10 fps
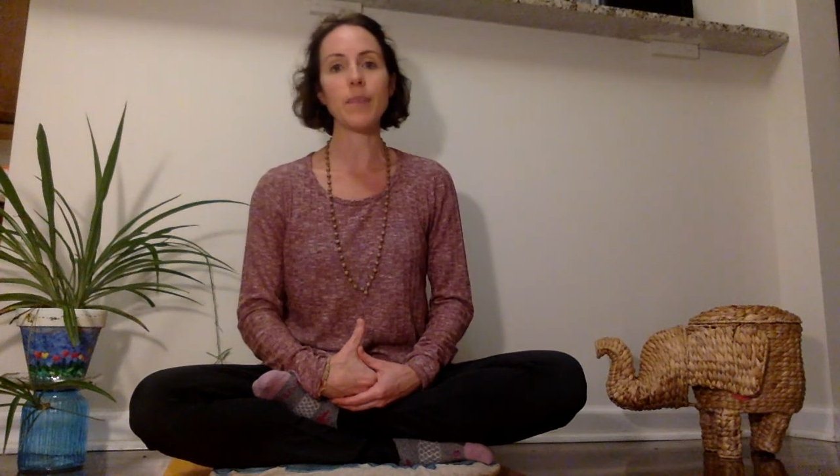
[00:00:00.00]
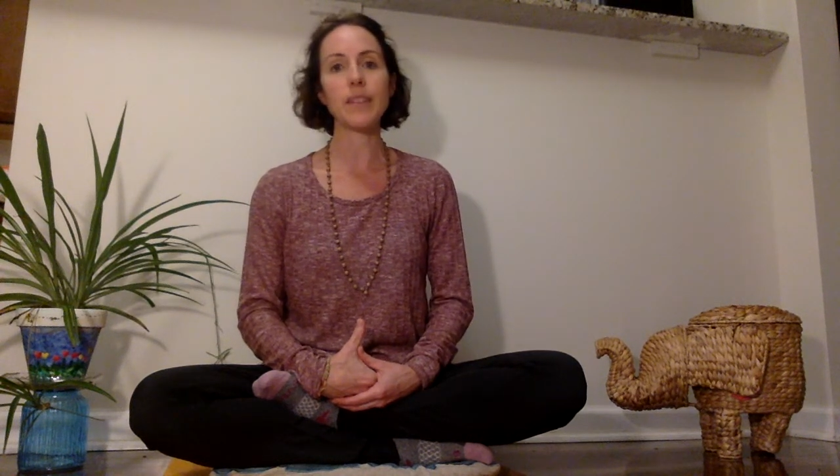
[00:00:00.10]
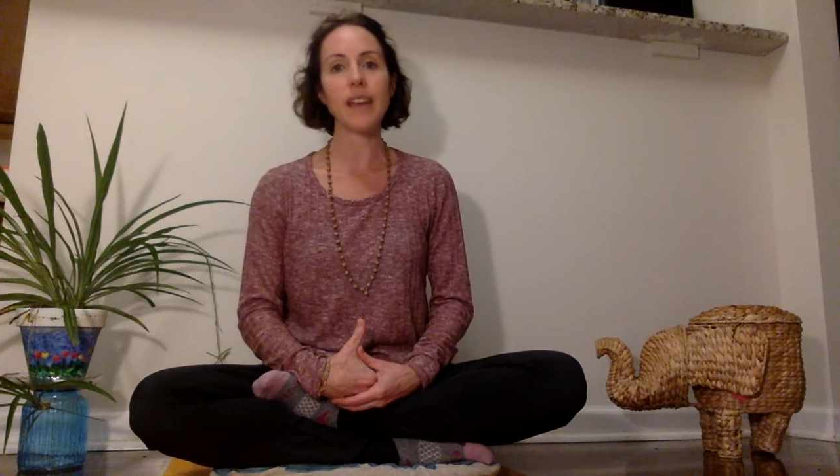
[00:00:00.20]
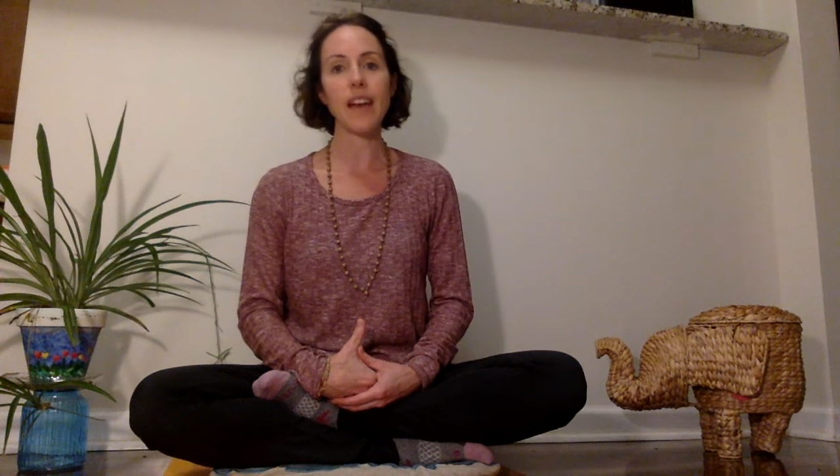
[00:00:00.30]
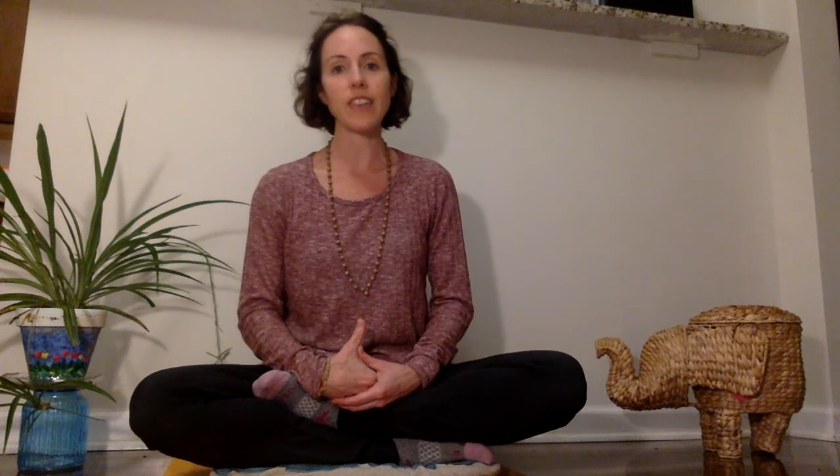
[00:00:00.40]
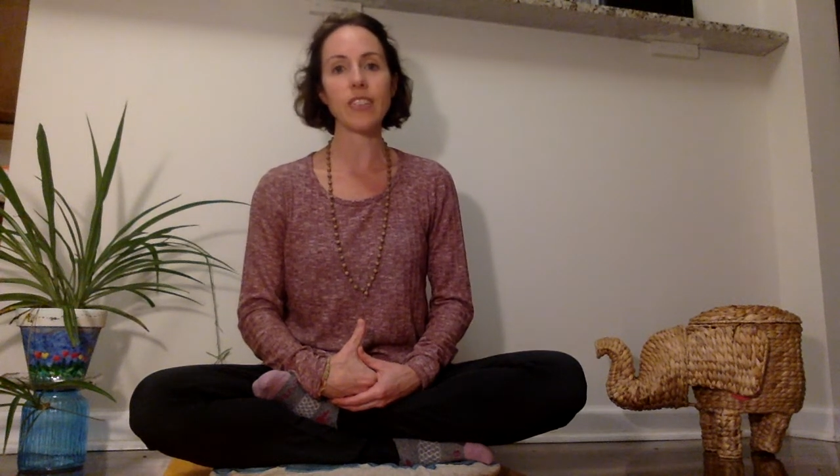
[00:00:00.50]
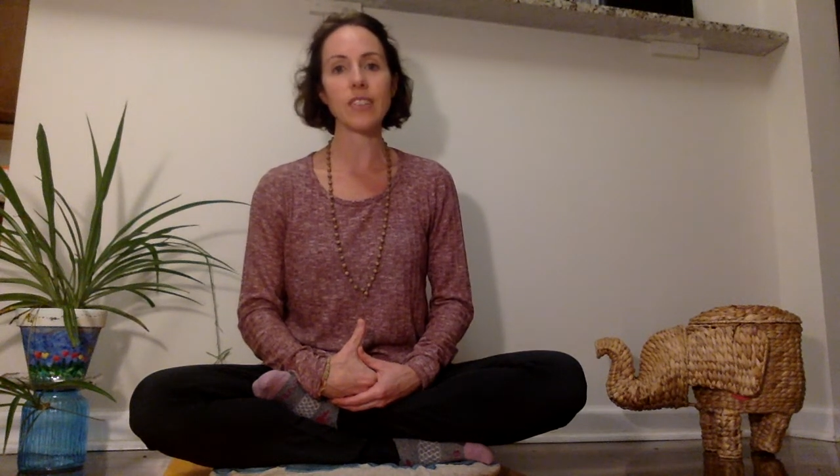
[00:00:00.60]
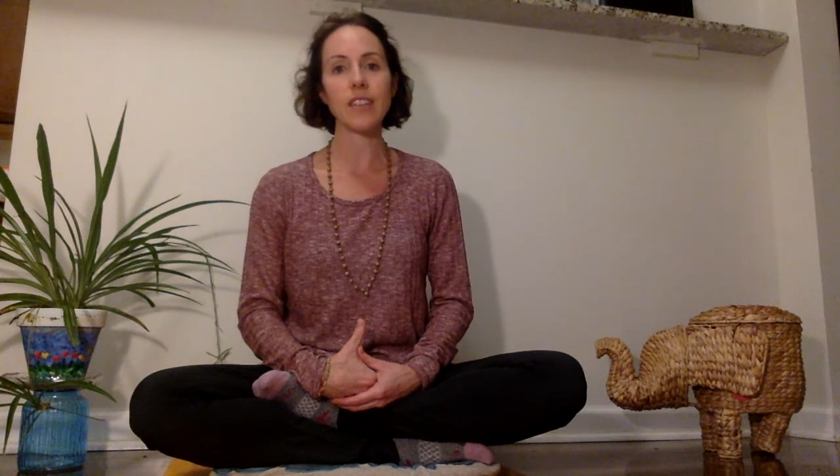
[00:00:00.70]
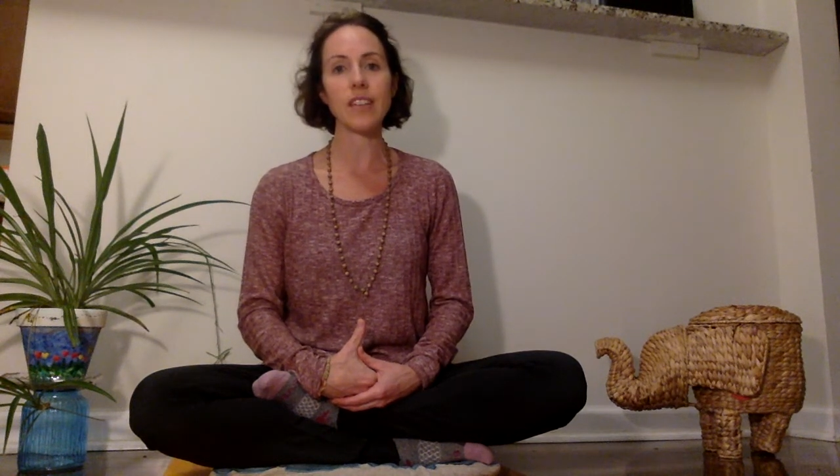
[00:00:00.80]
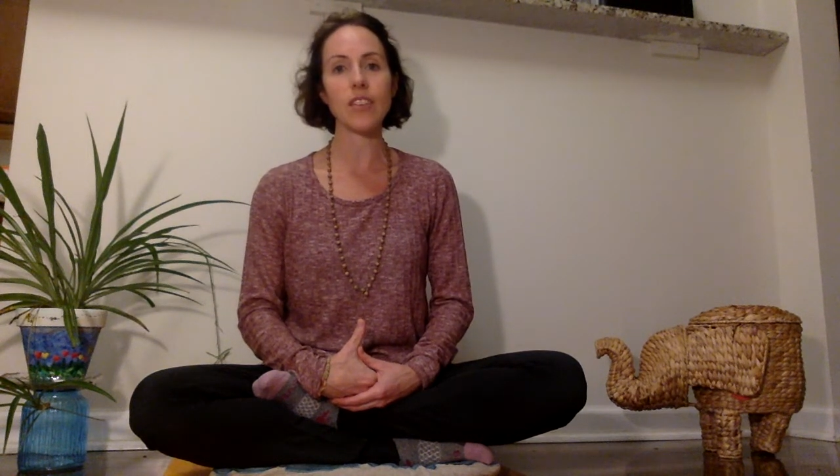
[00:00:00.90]

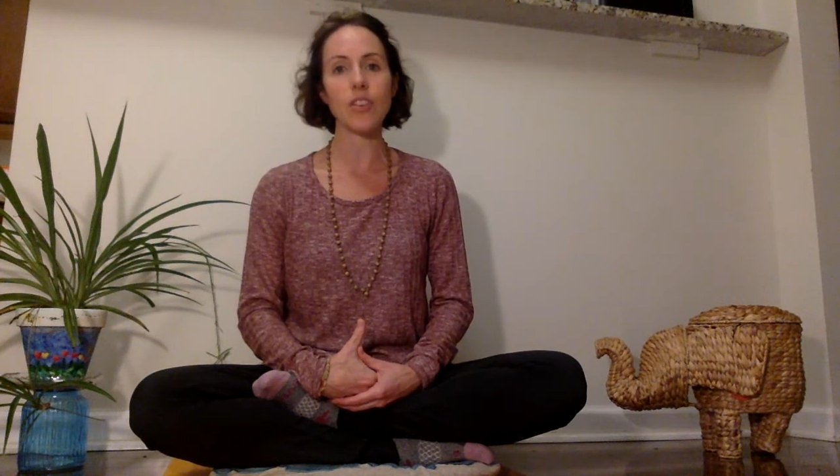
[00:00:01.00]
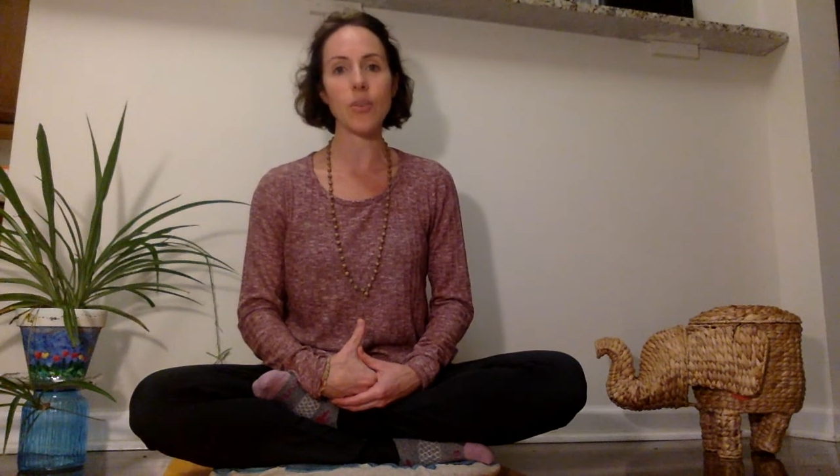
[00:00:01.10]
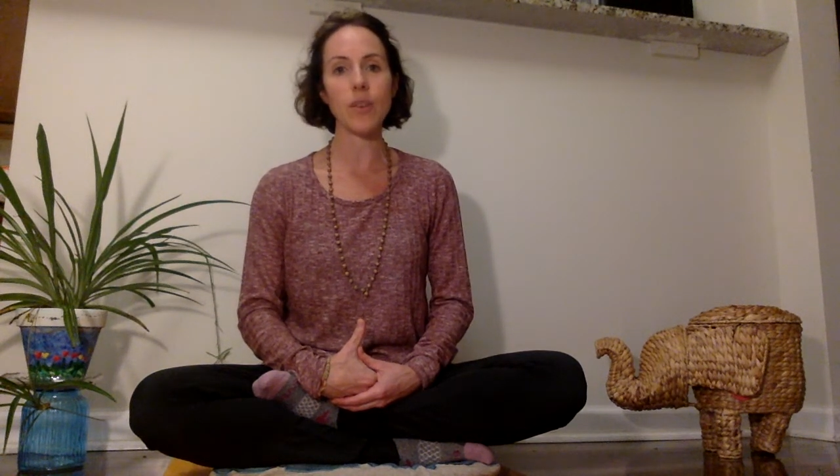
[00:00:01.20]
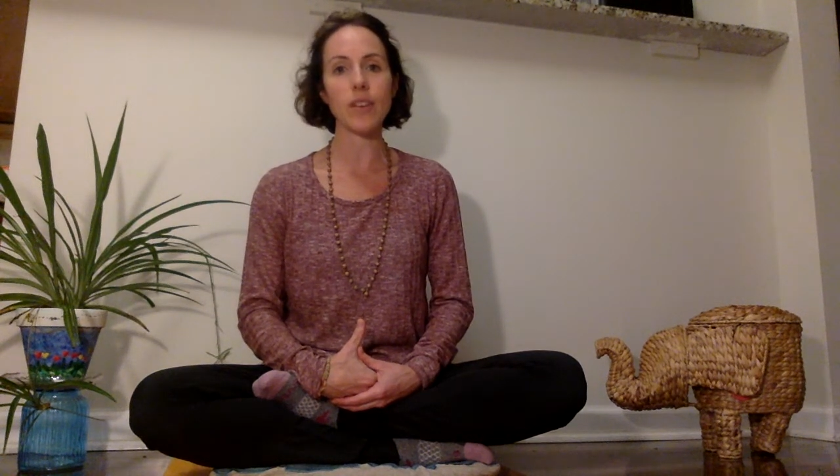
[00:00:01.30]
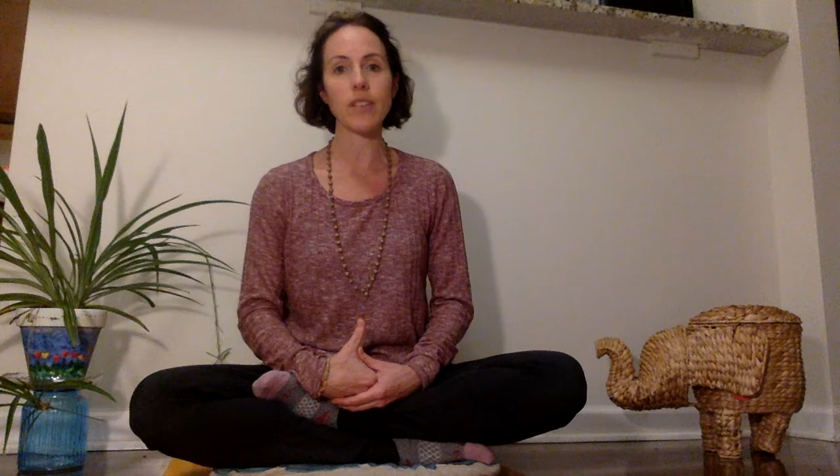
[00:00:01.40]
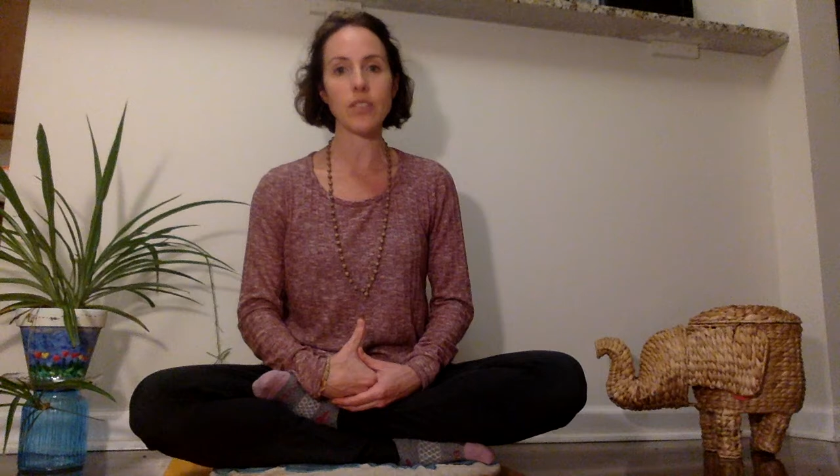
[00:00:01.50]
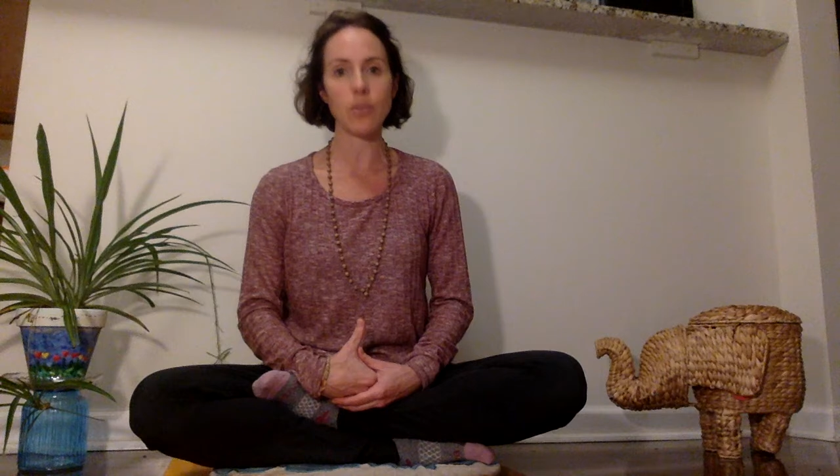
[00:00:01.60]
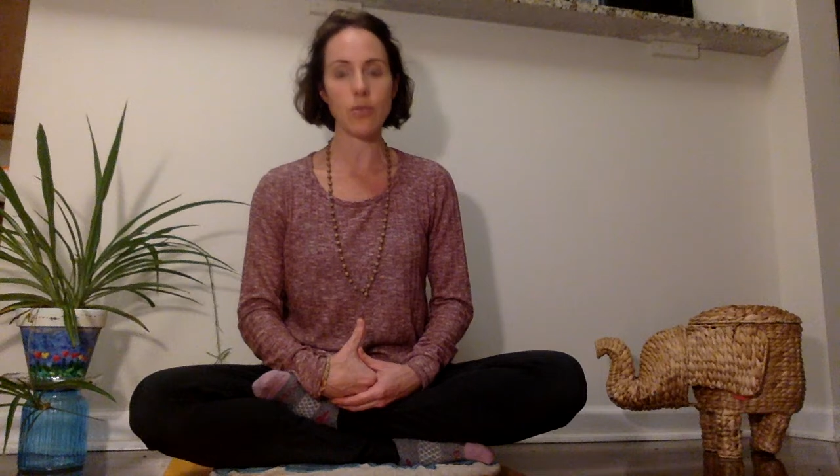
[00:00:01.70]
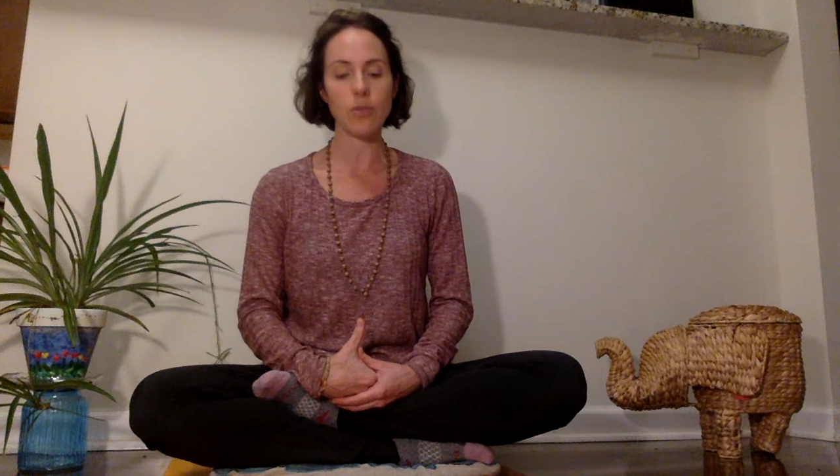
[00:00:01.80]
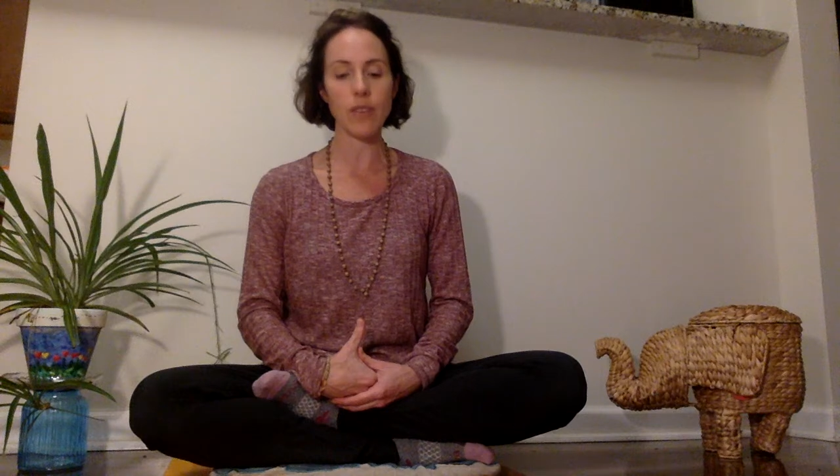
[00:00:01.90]
Patanjali Yoga
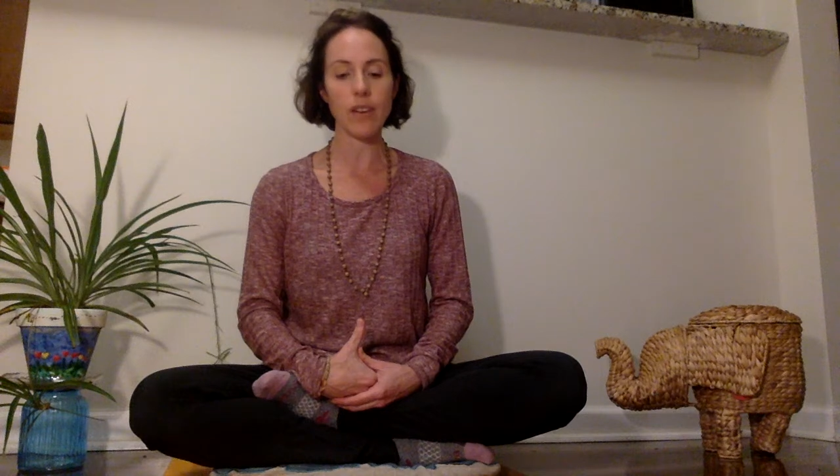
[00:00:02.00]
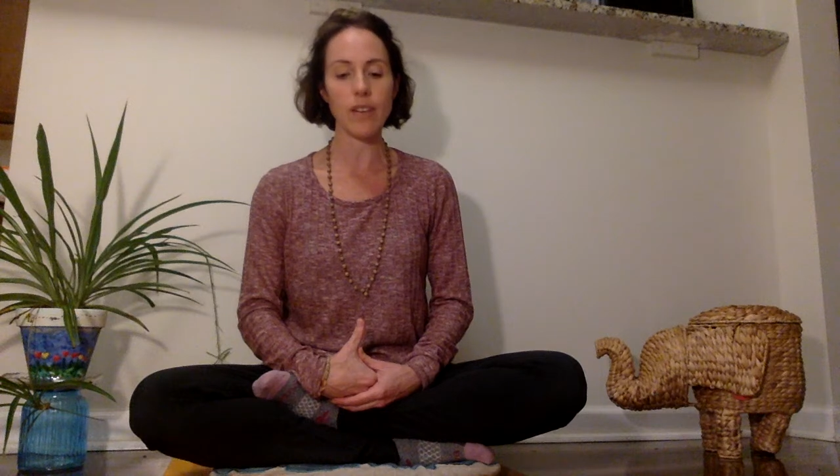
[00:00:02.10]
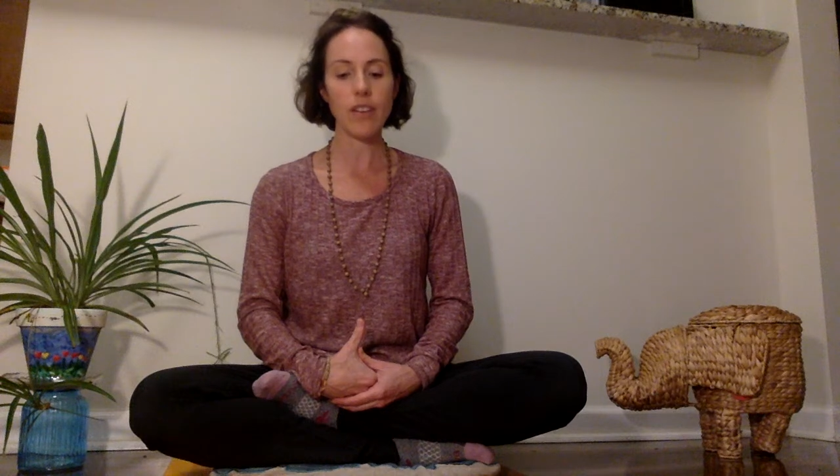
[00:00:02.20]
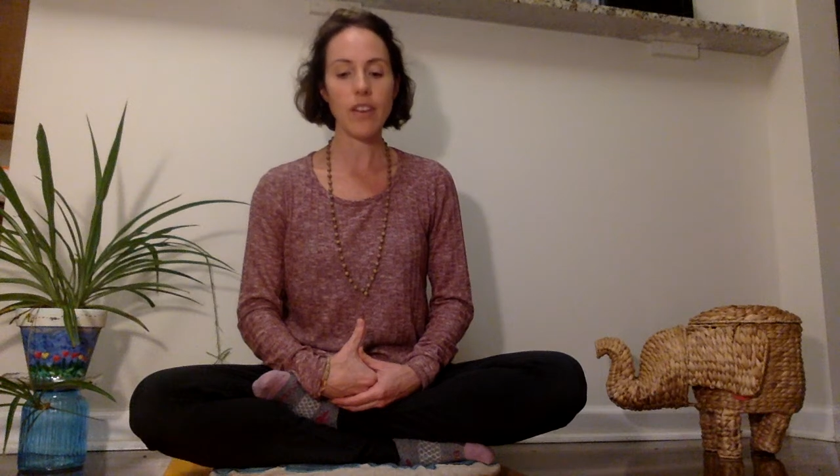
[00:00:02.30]
Sutra